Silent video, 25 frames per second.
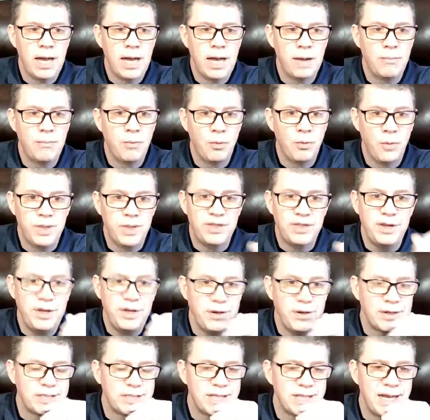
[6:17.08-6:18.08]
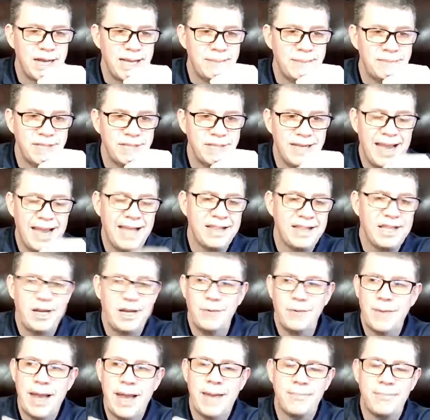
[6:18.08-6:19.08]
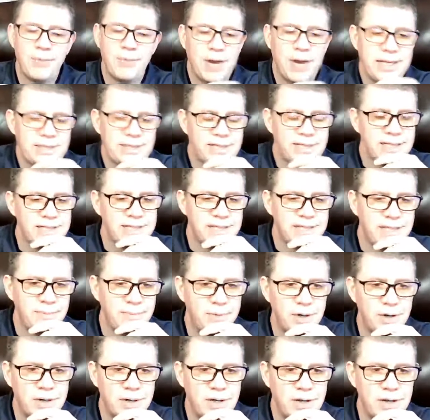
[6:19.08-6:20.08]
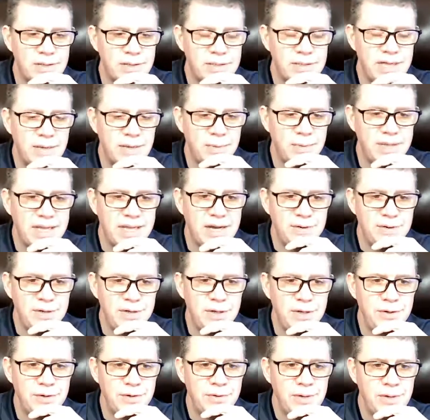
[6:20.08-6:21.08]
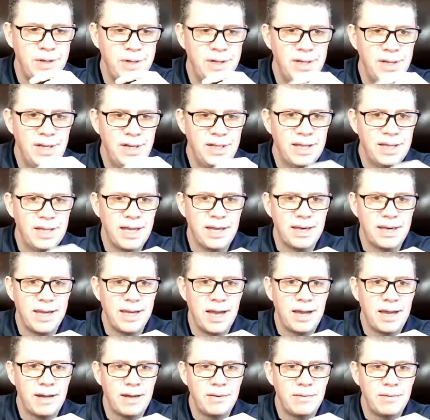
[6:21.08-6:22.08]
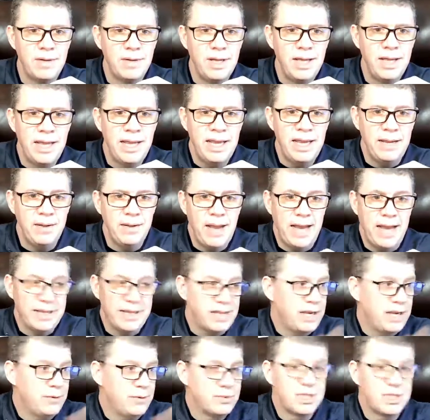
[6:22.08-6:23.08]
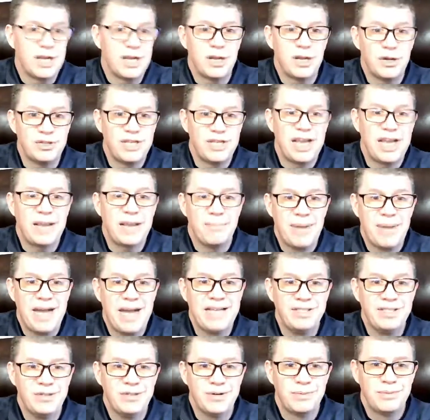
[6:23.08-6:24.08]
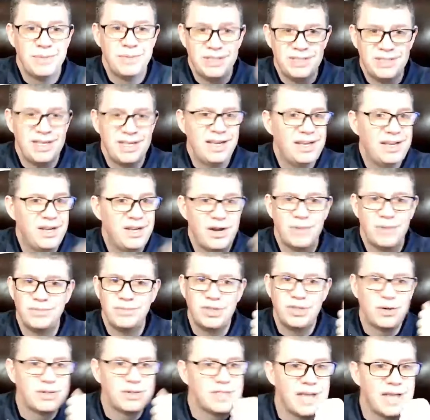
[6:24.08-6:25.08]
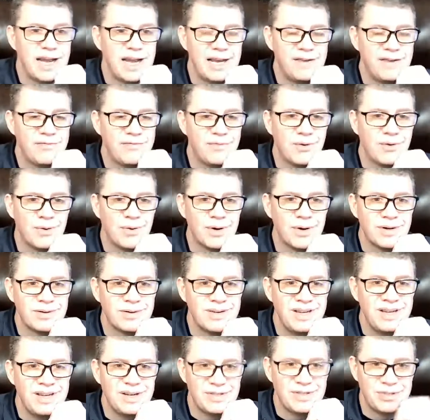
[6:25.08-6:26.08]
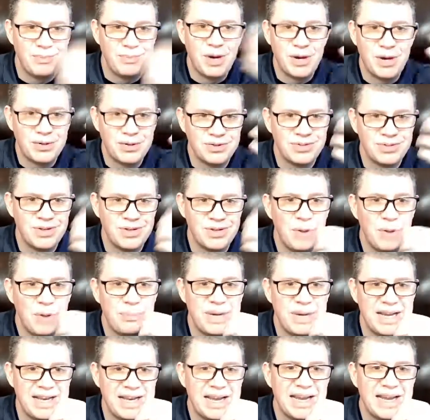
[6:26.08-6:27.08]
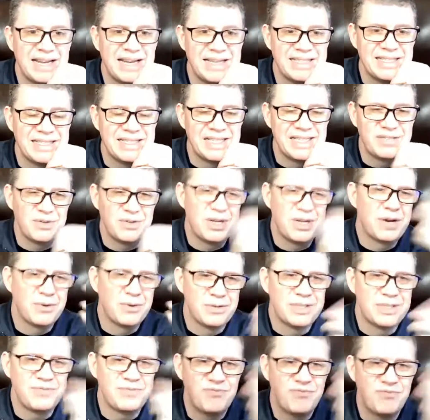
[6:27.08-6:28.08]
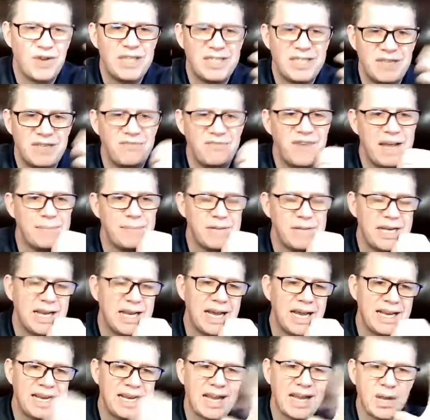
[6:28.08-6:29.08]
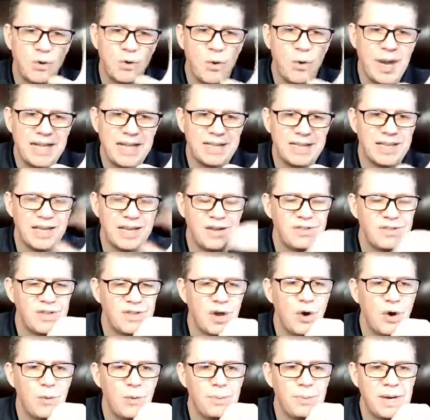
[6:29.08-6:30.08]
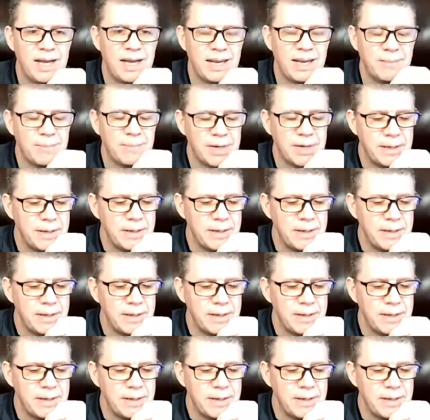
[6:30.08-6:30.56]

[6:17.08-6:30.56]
with the New York Times. And Anthony Rapp writes this in a book called Without You, that Anthony was going to go say goodbye to him and say, you know, I'm so excited for, you know, tomorrow's opening night, essentially, or it's friends and family night, not quite the opening, but